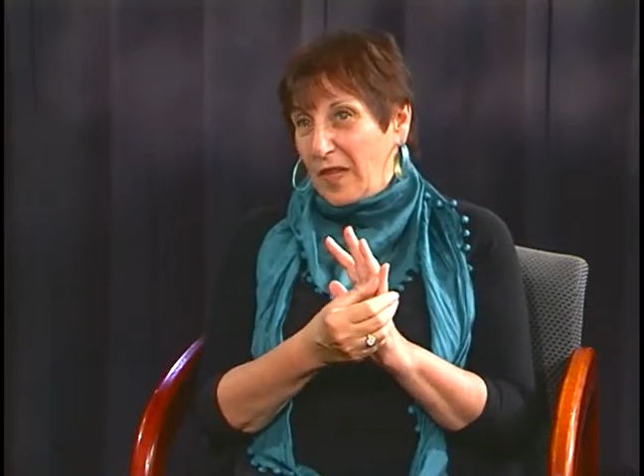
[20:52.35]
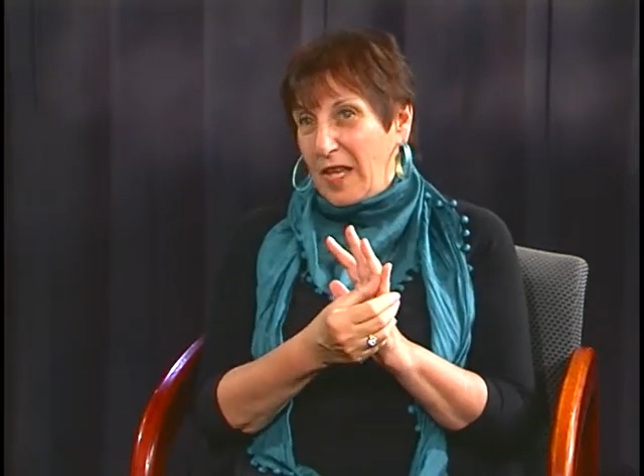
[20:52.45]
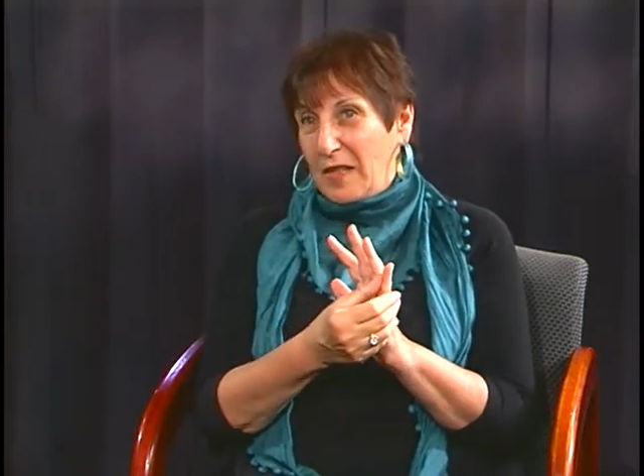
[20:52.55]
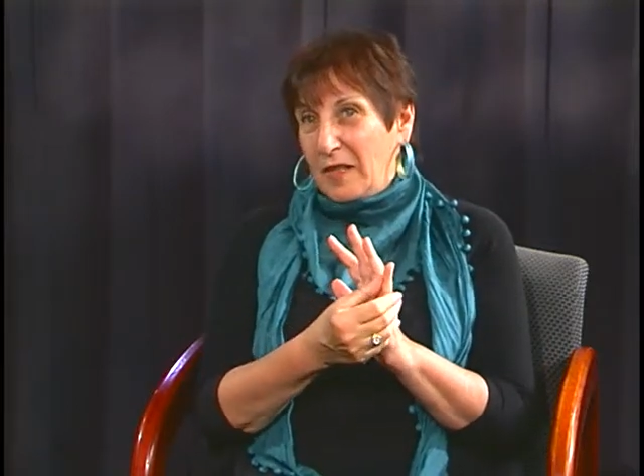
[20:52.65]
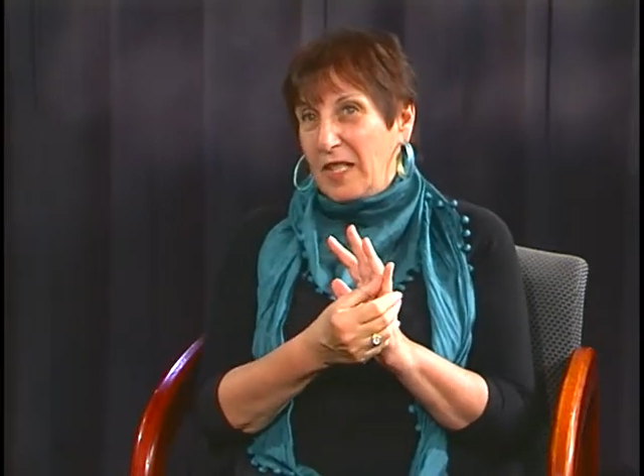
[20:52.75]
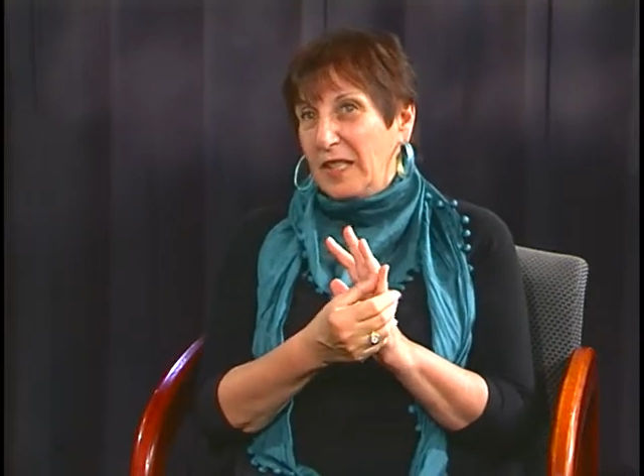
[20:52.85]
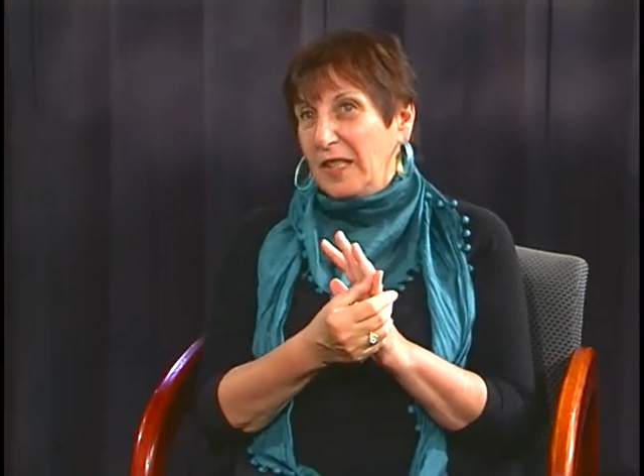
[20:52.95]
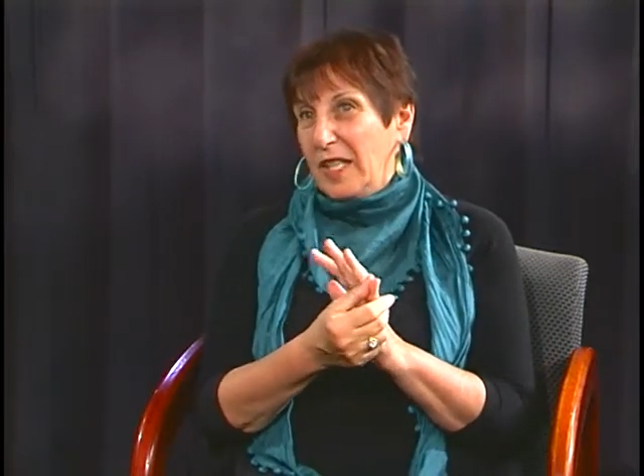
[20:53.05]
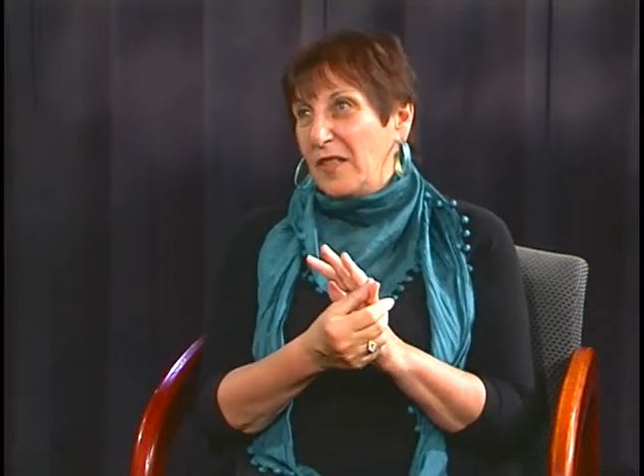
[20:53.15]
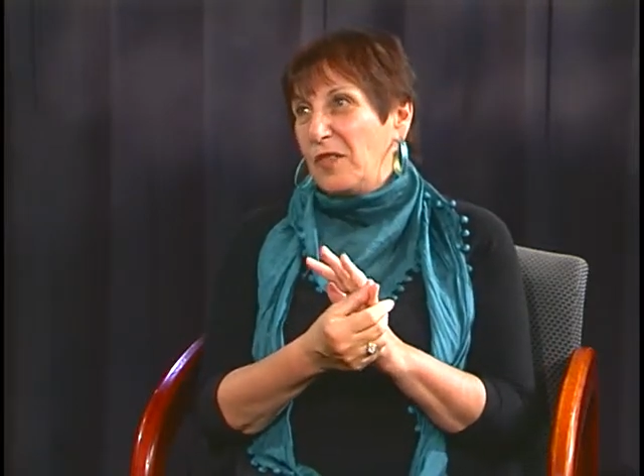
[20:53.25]
then it
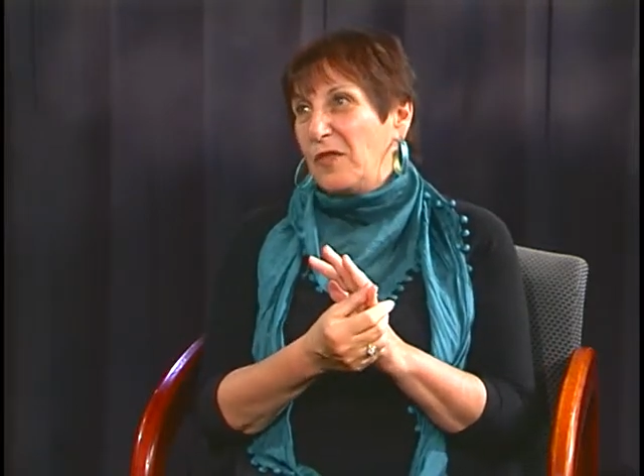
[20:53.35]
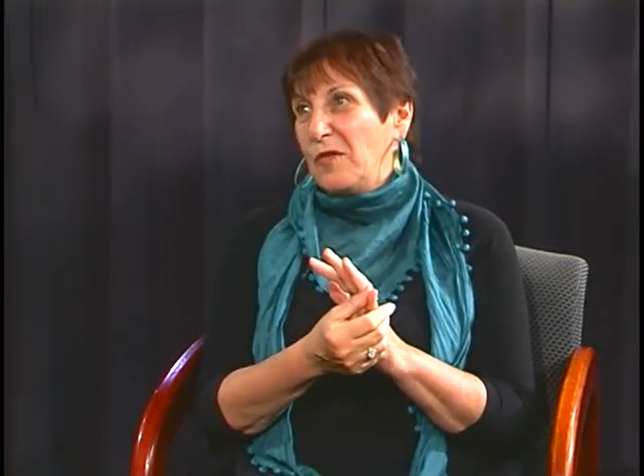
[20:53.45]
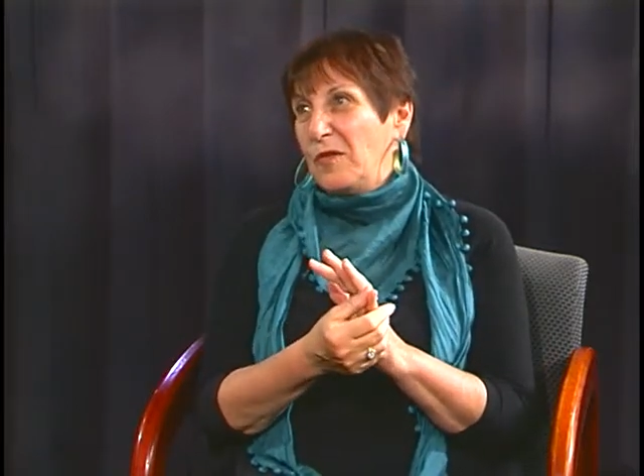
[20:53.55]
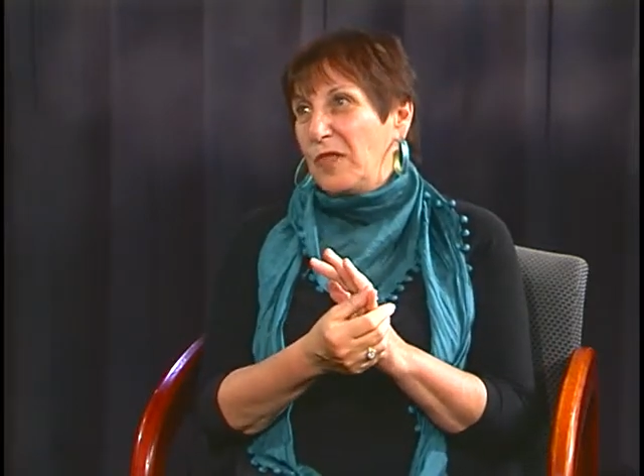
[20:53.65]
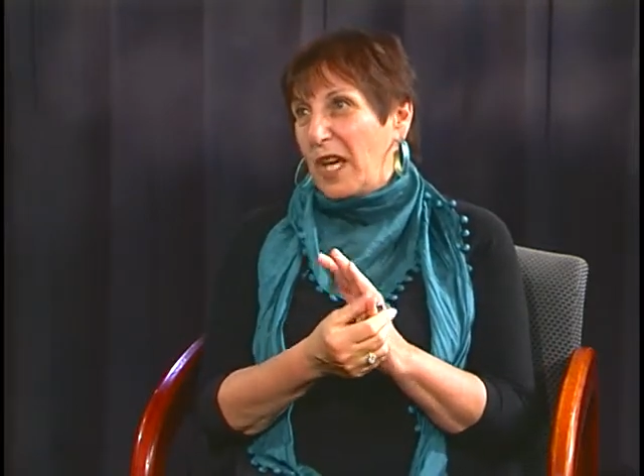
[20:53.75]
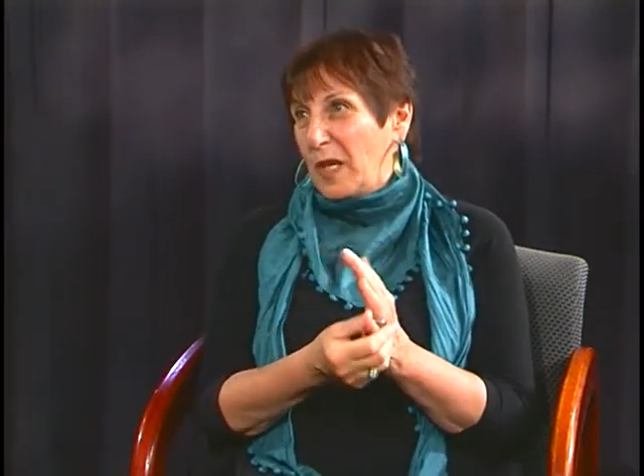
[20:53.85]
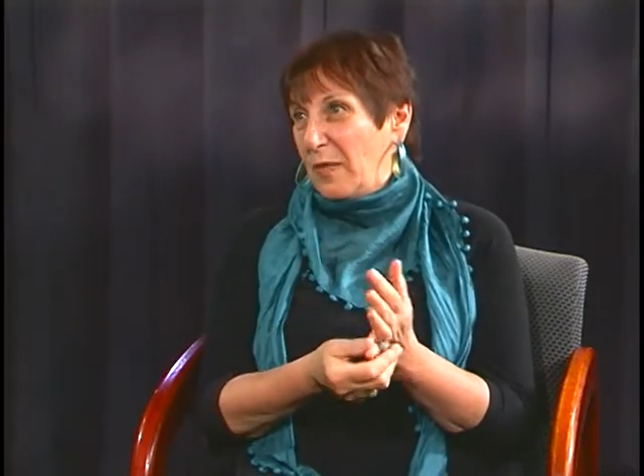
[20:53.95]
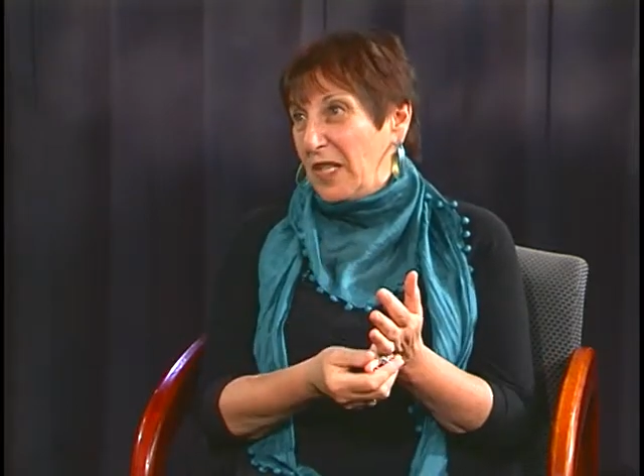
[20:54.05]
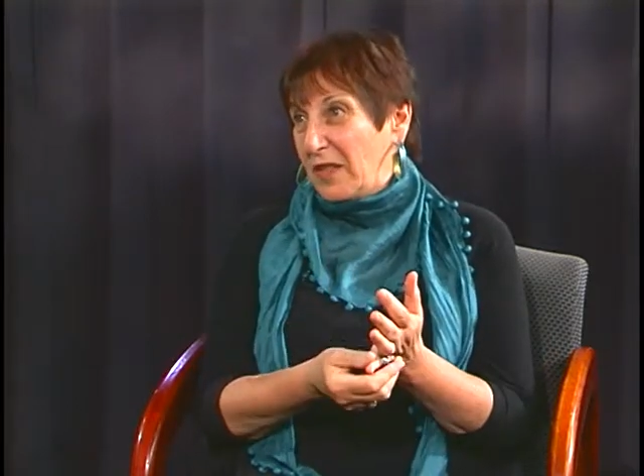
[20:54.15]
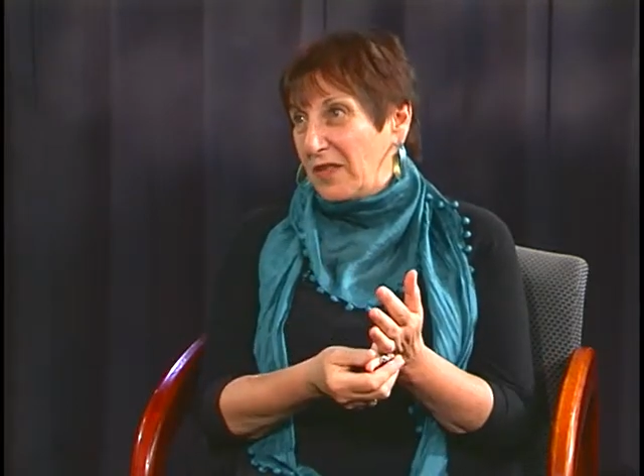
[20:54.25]
leads to
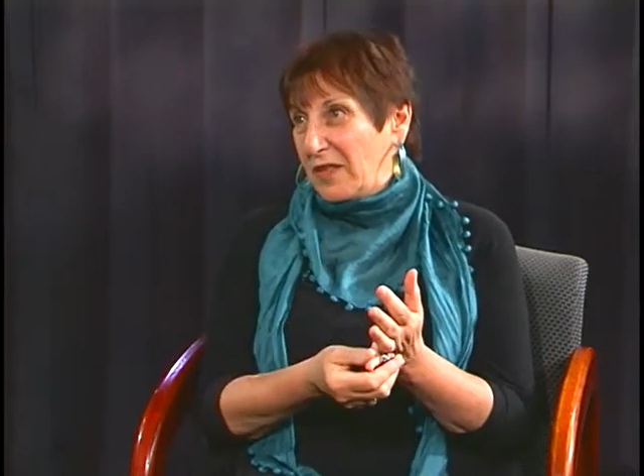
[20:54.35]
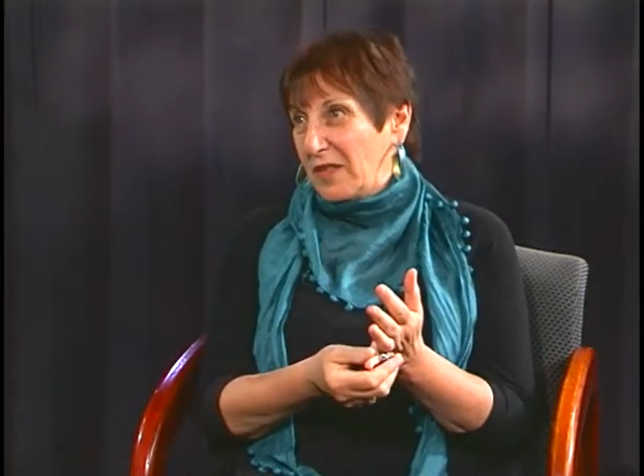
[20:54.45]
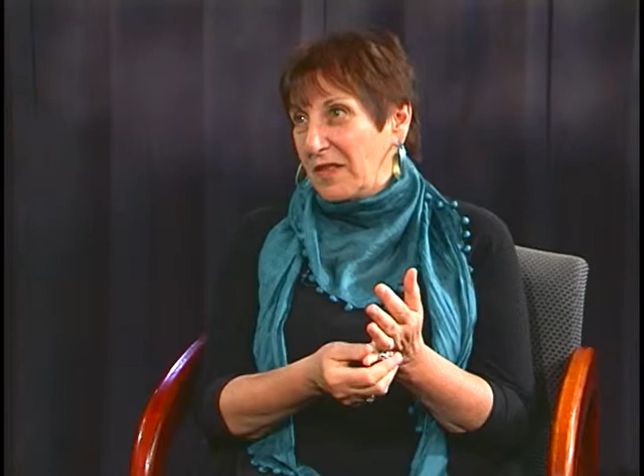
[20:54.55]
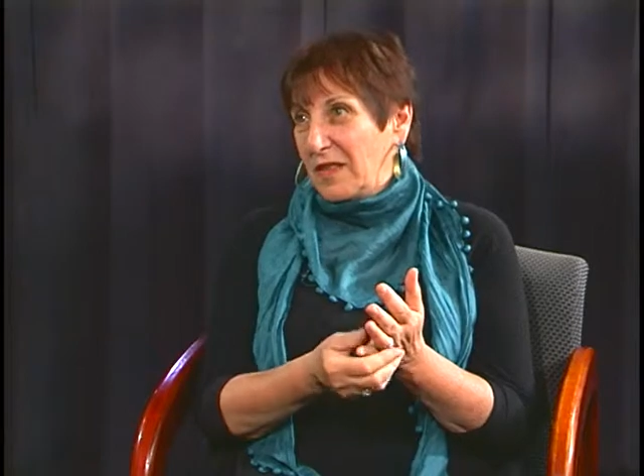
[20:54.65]
diabetes.